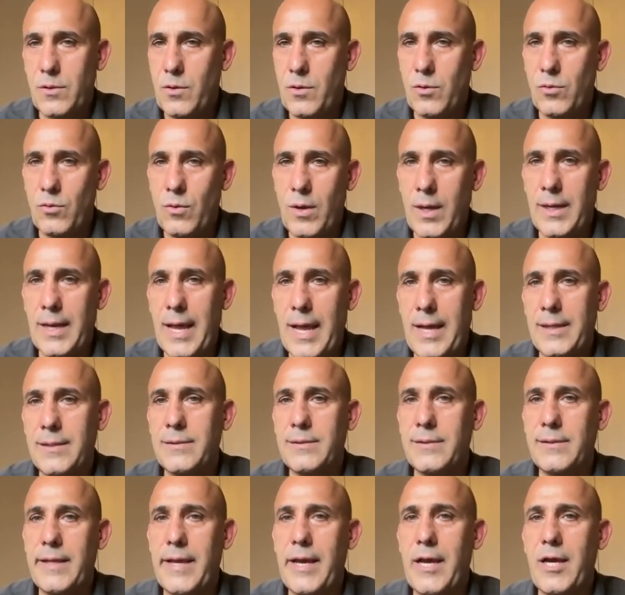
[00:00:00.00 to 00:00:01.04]
On one
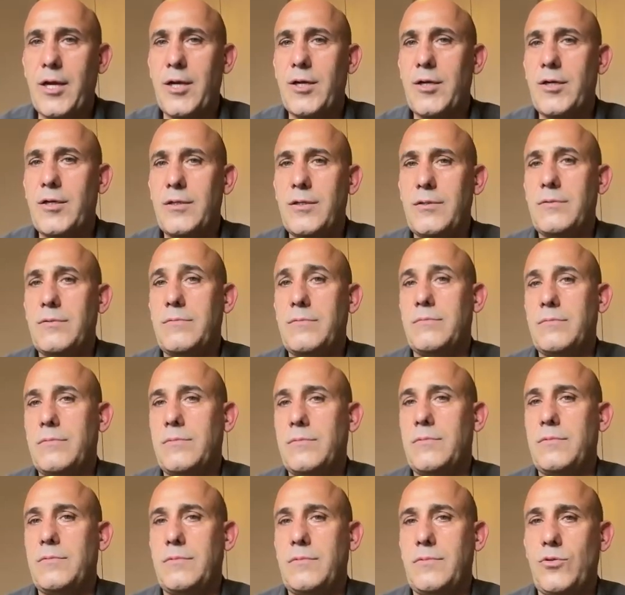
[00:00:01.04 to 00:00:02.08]
hand, they
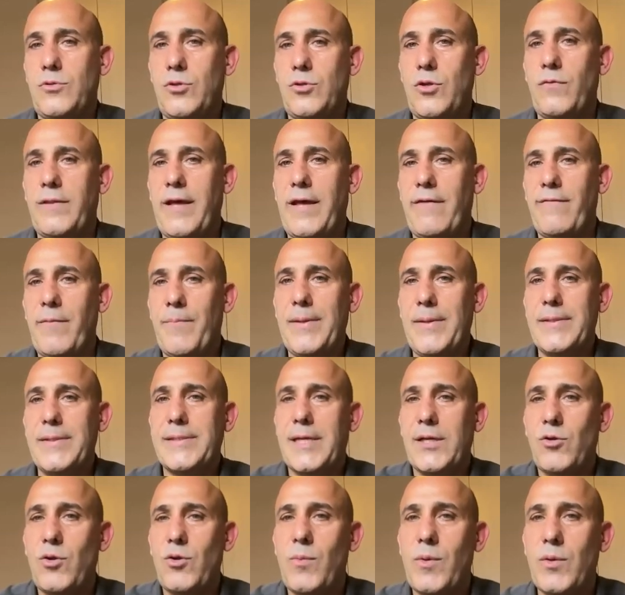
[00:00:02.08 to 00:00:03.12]
have a peace
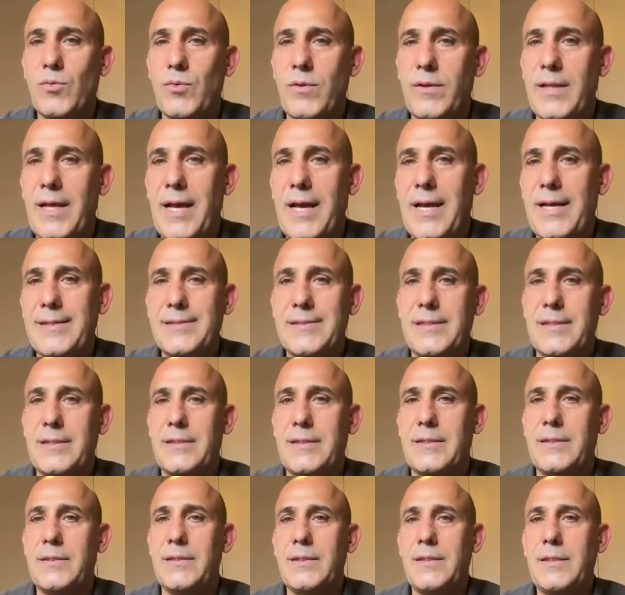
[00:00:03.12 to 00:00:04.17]
agreement with us
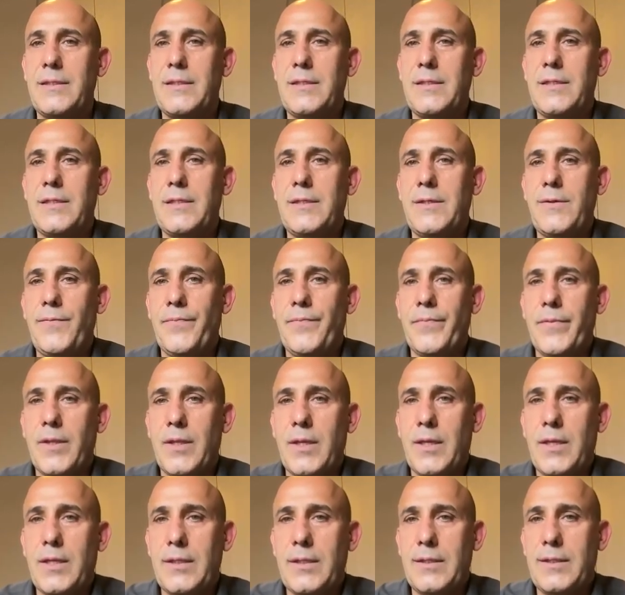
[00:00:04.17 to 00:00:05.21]
and
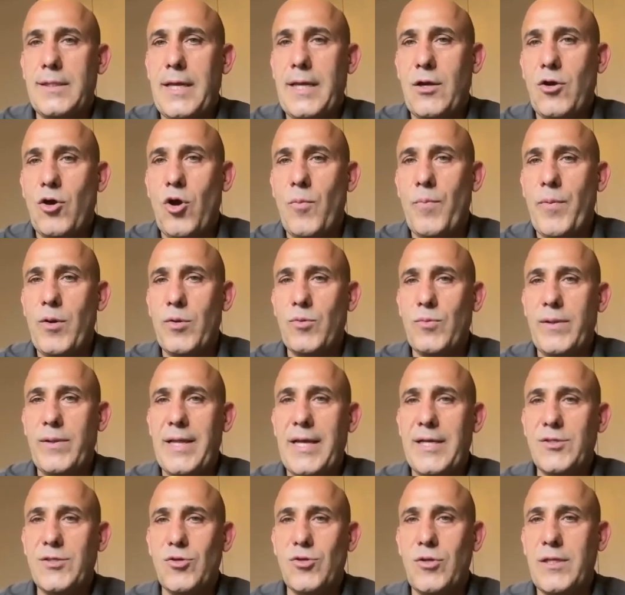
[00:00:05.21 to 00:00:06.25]
they cooperate with
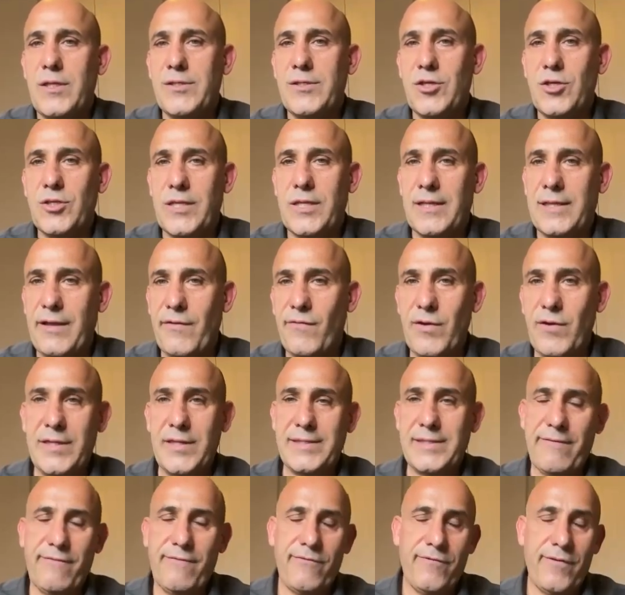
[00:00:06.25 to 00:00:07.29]
us on a certain level.
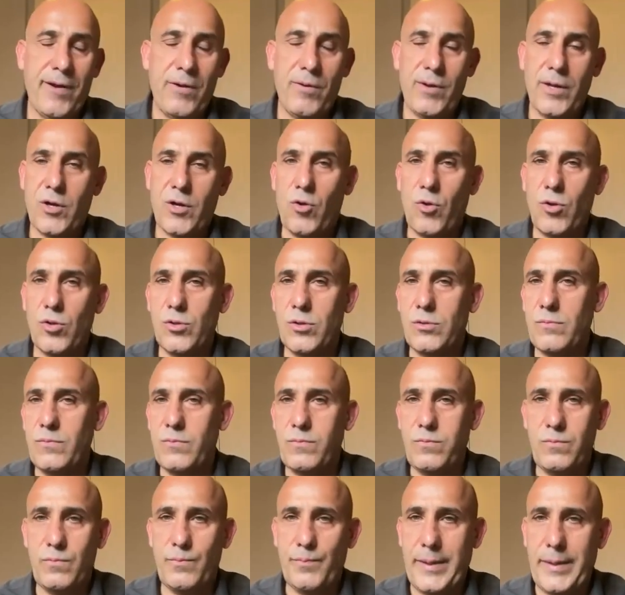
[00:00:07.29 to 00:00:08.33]
It's a very cold
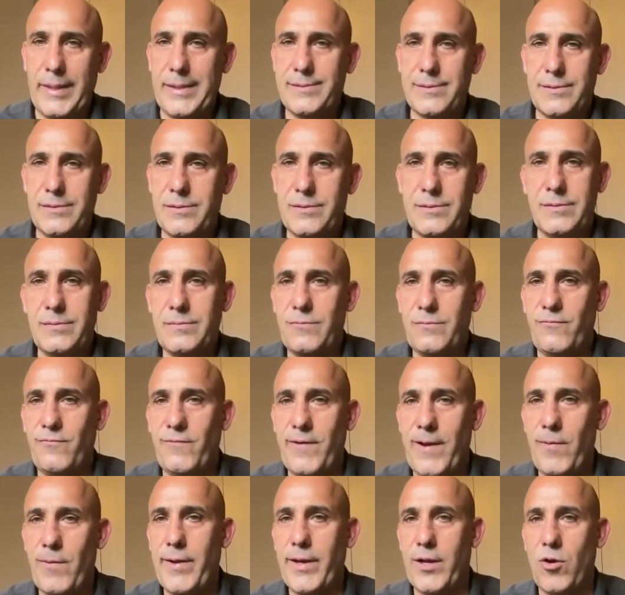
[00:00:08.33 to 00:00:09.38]
peace,
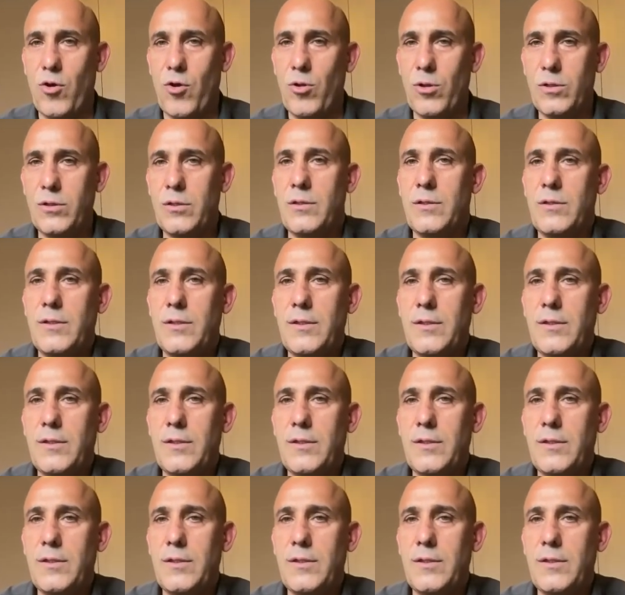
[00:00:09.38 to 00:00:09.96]
very cold.